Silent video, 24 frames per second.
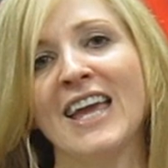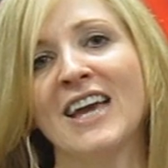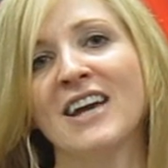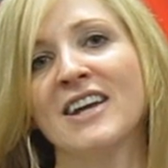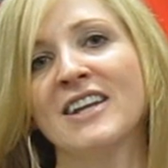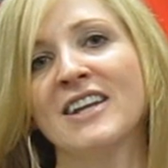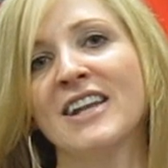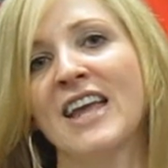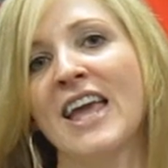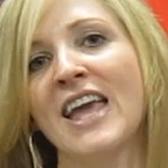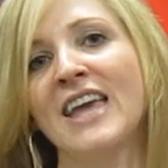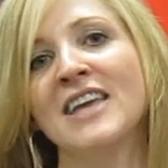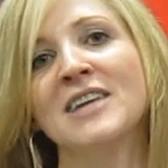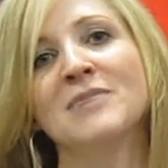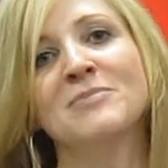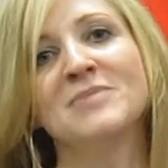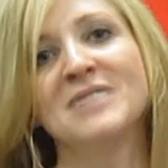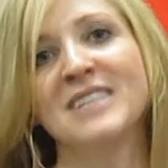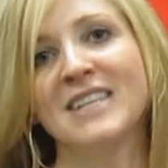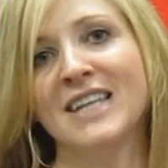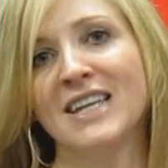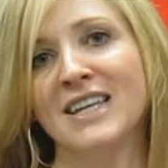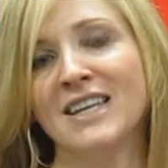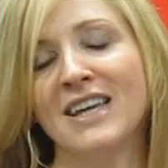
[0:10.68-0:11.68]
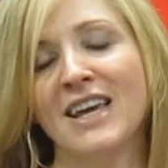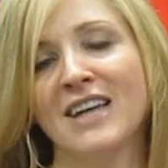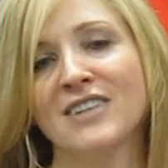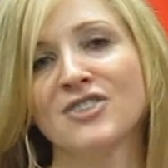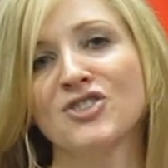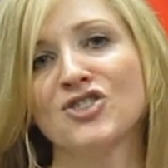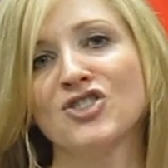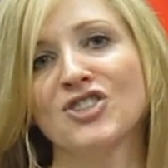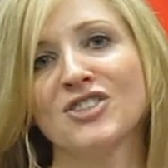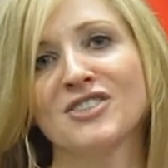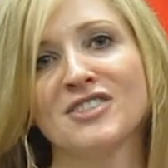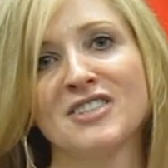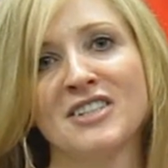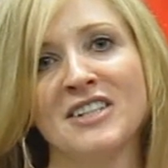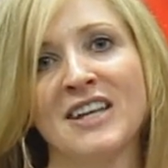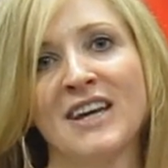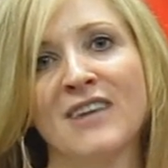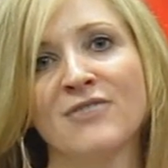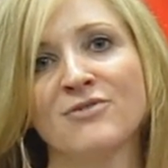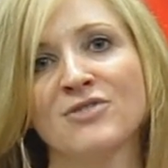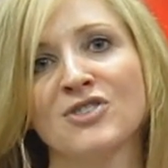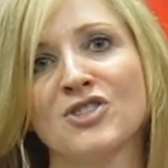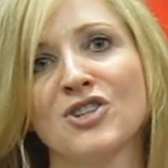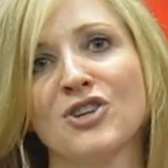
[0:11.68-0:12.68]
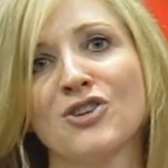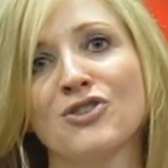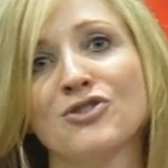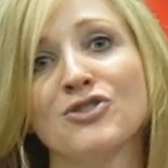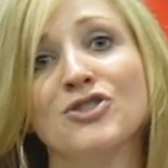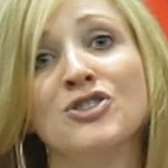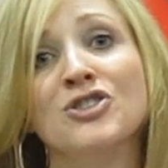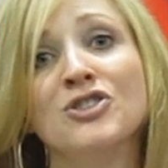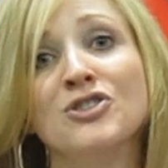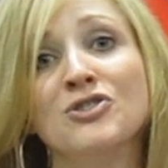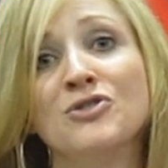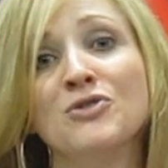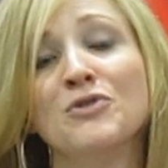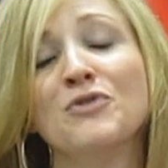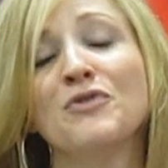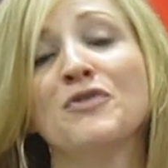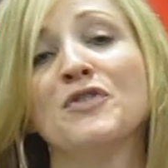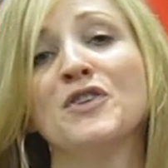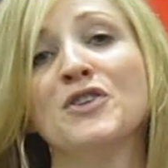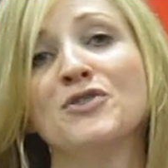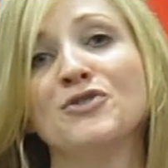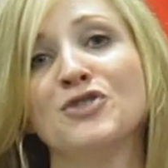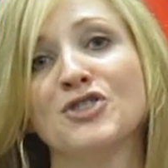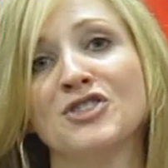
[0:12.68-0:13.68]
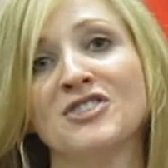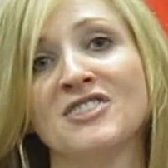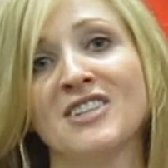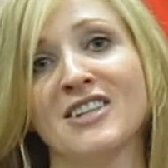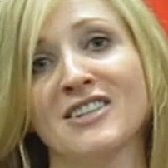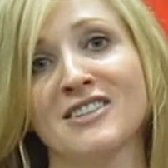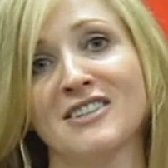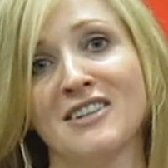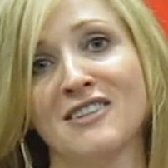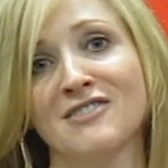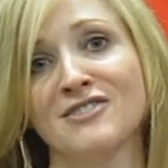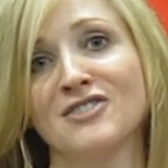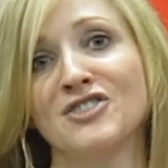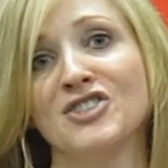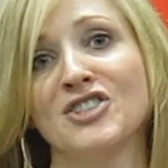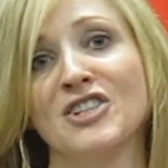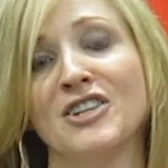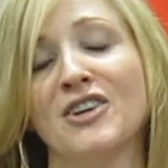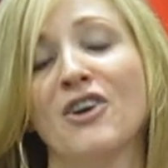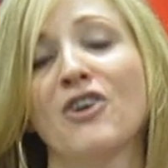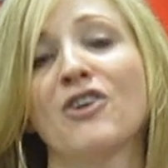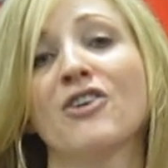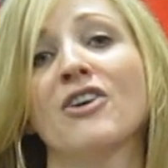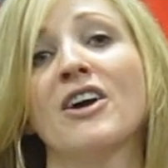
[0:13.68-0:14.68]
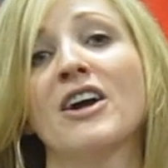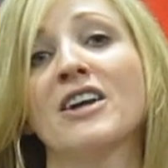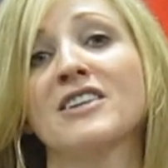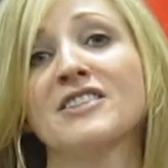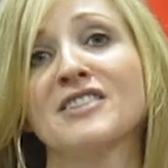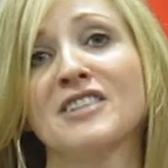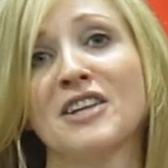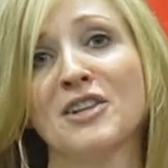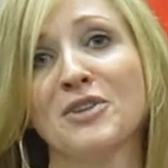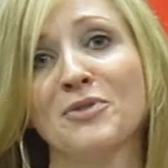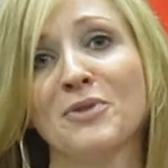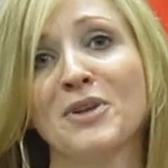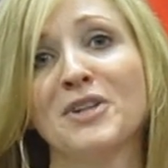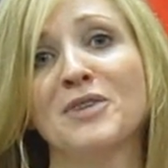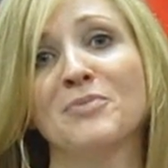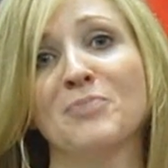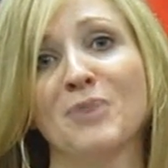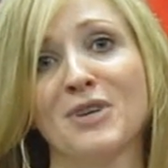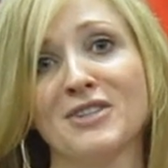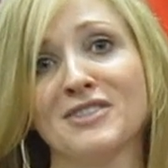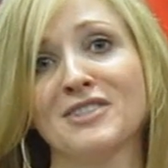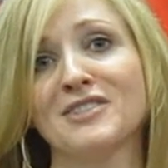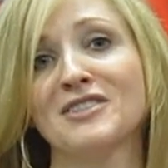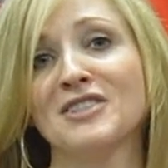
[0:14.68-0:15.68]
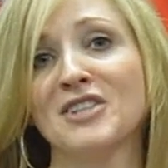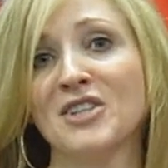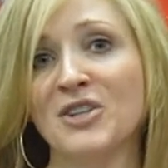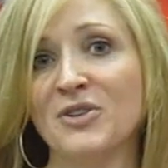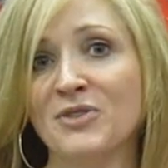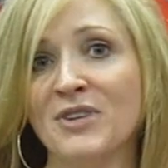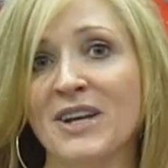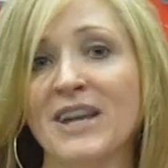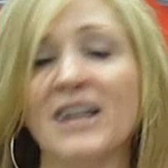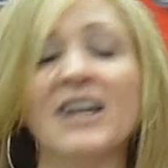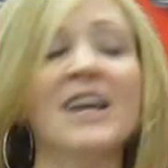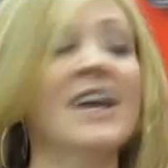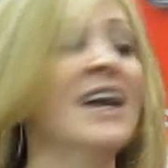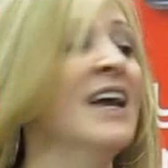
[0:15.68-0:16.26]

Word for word: and AMD has just announced our new Fusion technology, our accelerated processing unit.